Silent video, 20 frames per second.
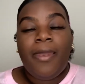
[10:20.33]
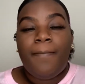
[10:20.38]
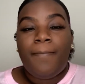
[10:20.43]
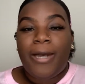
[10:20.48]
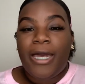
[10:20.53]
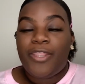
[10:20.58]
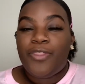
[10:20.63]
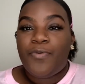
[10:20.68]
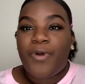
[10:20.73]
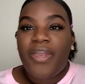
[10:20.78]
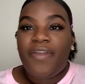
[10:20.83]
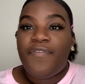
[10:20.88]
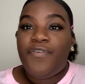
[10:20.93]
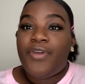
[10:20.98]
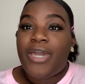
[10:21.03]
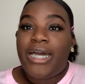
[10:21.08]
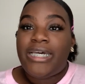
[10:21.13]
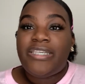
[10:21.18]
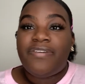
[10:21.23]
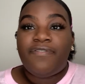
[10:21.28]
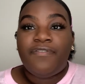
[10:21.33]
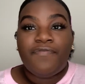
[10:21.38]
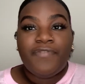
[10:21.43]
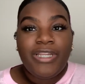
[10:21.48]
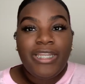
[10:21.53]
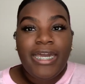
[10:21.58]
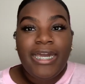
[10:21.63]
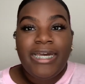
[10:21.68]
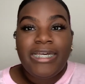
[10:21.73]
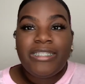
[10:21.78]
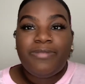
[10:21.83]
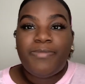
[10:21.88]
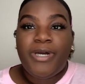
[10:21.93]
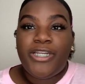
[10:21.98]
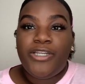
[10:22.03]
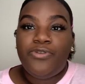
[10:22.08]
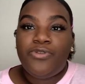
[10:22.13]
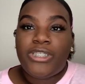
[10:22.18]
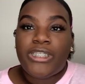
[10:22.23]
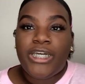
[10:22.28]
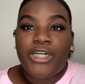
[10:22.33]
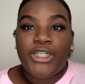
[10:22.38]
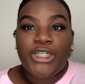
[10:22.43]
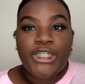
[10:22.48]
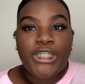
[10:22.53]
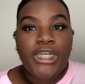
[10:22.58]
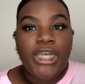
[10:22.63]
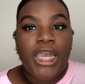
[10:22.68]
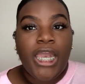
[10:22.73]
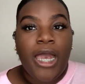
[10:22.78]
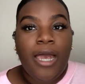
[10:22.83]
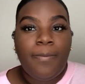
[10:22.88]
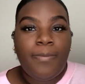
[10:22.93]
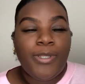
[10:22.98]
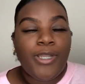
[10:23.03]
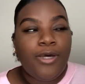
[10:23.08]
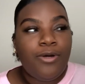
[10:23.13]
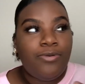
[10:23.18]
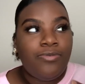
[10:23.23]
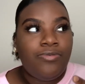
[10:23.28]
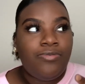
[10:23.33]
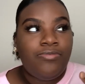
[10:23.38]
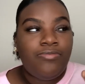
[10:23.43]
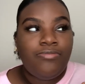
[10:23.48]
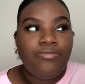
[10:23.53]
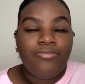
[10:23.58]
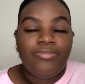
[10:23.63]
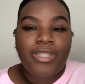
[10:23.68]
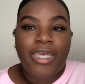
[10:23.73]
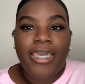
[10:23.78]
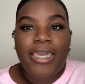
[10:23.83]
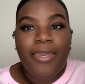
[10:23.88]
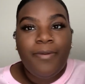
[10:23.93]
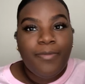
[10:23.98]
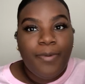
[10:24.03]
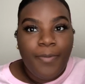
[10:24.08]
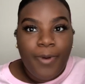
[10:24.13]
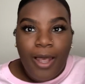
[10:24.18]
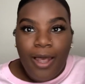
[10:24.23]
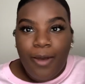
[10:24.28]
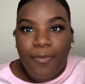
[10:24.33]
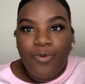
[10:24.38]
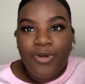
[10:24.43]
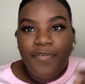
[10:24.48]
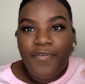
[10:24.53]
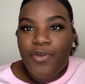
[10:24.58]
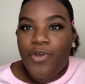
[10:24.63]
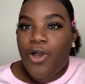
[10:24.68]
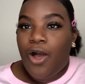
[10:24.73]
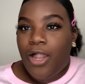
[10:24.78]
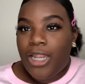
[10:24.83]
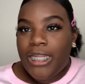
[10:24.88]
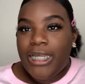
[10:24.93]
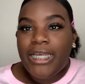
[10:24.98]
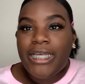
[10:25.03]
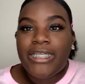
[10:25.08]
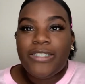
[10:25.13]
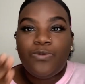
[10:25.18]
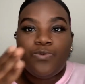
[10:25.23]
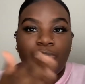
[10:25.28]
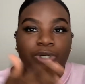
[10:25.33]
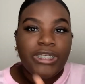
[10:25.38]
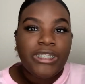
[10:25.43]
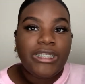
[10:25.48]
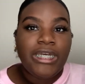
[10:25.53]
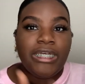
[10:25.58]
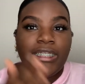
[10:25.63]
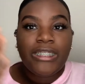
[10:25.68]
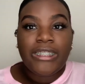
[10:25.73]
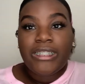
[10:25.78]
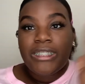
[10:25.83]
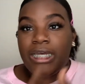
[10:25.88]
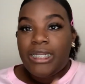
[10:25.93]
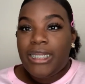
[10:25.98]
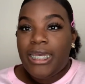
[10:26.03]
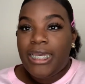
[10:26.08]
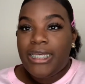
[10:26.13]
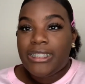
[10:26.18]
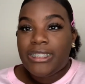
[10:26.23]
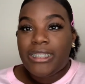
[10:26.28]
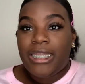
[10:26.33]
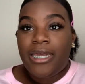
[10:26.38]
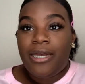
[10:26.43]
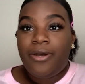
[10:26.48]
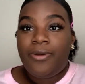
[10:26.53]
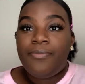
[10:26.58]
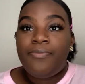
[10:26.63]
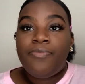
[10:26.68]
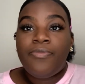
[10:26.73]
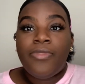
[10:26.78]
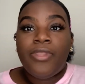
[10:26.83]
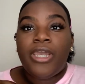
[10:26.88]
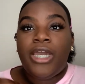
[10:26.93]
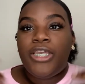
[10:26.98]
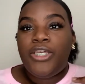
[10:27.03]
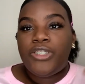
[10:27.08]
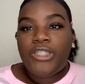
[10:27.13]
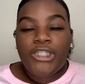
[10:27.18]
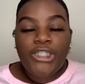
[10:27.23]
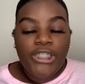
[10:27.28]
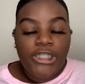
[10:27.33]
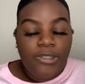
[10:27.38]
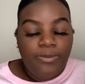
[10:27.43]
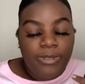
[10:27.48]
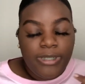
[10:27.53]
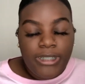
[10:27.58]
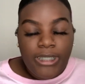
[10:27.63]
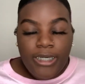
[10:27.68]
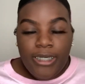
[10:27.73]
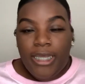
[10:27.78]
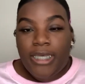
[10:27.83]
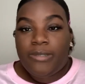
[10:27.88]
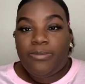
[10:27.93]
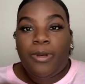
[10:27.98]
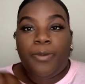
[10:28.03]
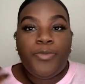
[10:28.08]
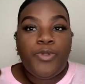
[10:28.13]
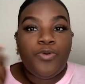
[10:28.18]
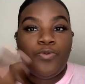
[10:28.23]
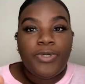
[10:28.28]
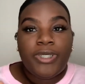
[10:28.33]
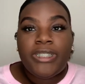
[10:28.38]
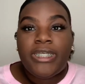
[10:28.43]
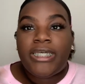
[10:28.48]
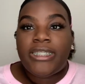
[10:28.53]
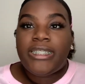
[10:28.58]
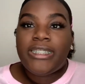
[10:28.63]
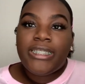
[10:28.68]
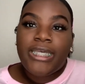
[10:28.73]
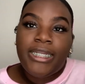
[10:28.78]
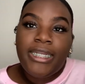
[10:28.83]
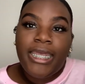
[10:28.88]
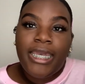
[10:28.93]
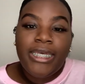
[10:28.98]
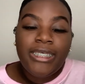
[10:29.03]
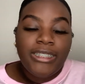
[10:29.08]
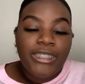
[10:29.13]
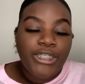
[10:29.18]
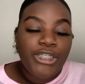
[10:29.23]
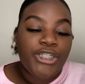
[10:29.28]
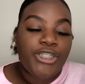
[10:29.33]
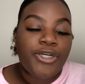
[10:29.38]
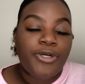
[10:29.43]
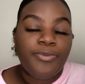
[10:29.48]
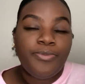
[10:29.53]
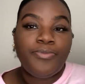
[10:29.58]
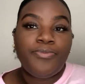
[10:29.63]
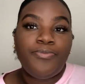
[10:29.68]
By the way, if you guys haven't realized, my new scheduling upload thingy, my bob, whatever you call it, is Wednesdays and Sundays now. It used to just be Sundays, but I'm doing Wednesdays and Sundays because, you know,